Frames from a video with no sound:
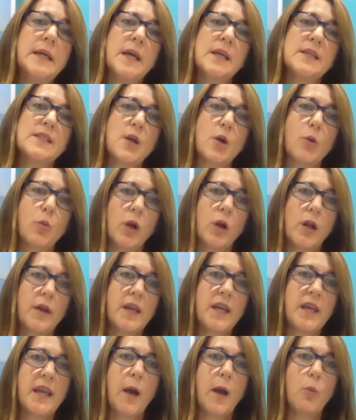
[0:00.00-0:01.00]
So we're
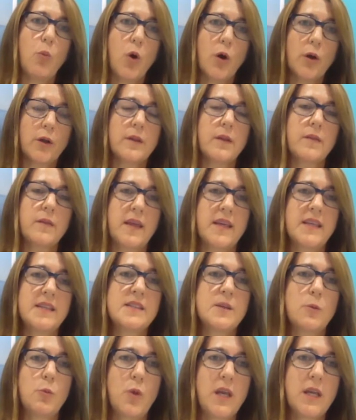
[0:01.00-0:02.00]
looking at what are the
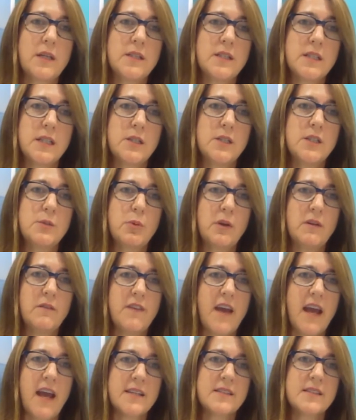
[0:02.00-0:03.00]
things that we can do to
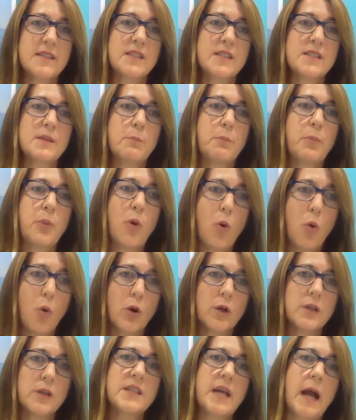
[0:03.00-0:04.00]
invest to
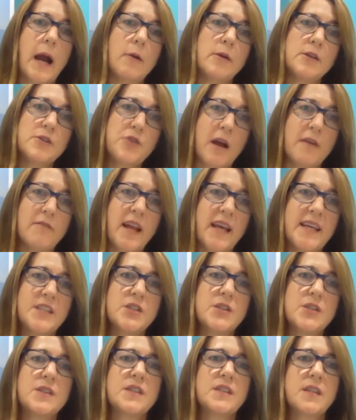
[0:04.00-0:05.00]
support our travel
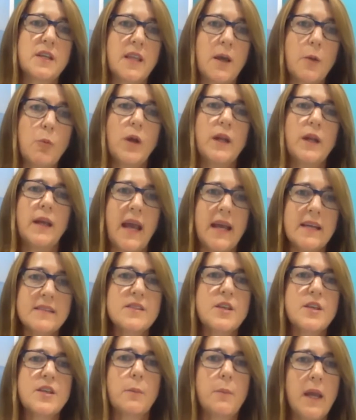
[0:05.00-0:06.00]
agents, so that when
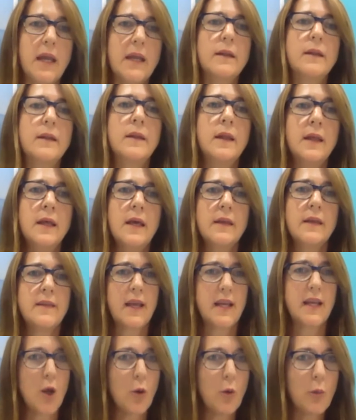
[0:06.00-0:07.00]
guests come in,
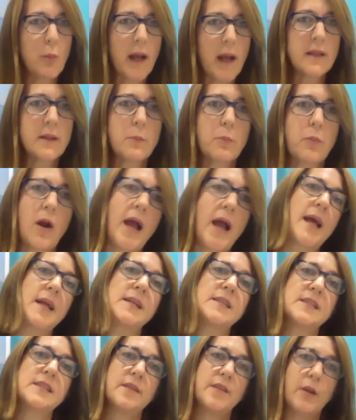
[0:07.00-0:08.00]
they know about the
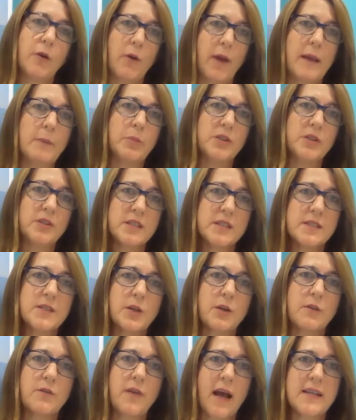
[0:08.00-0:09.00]
brand and they're able to
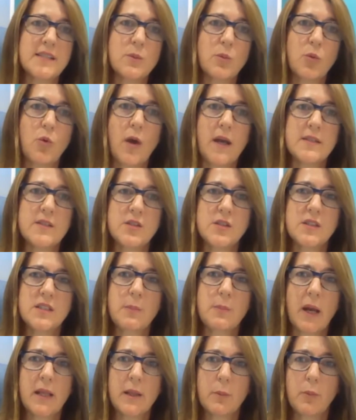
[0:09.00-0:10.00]
sort of ask some questions
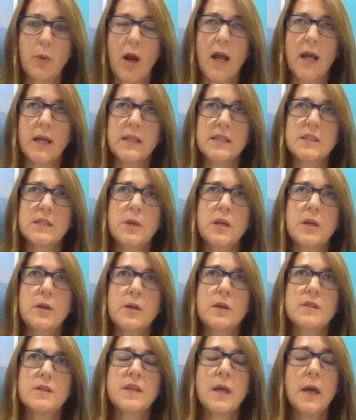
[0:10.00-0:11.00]
about the brand,
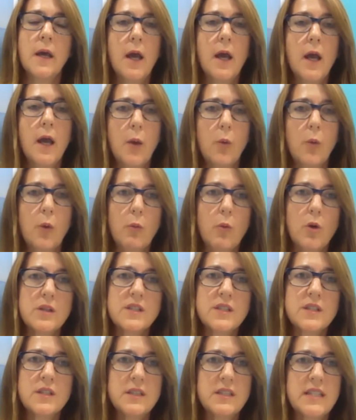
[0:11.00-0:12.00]
because we want
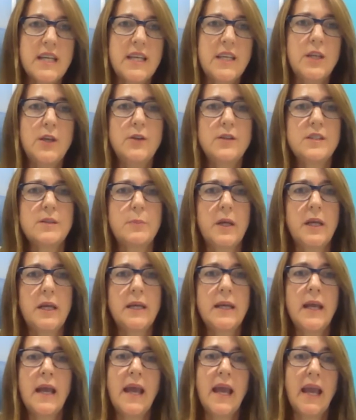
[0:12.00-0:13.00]
to continue to
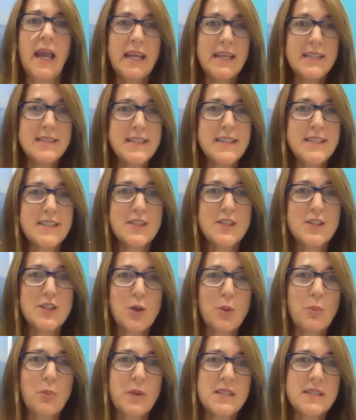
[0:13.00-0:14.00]
be easy to
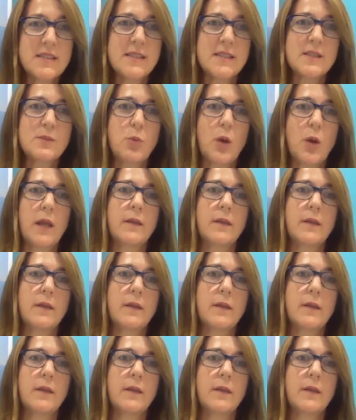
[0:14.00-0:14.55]
do business with,